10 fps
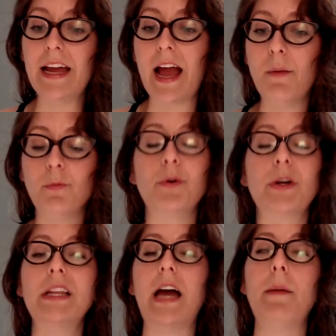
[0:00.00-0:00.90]

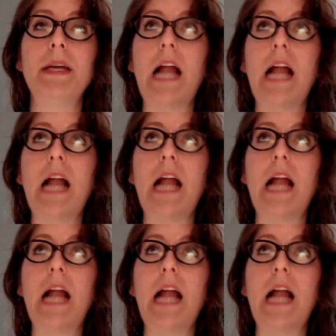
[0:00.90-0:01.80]
I
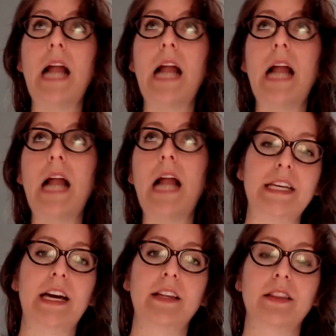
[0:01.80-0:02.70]
had no
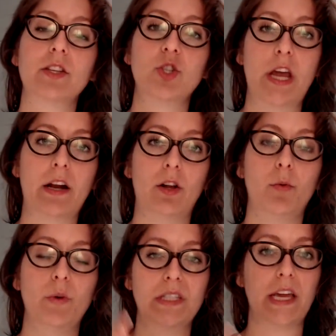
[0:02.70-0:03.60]
idea that this channel
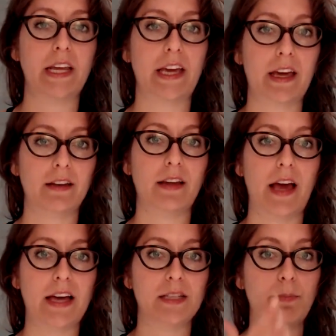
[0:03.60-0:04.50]
was going to get
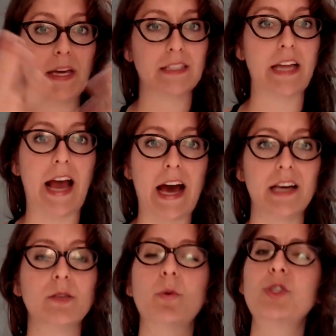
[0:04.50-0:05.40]
as big as it has,
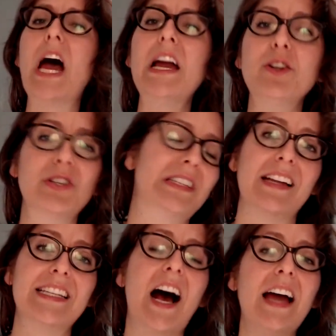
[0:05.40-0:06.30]
which I understand.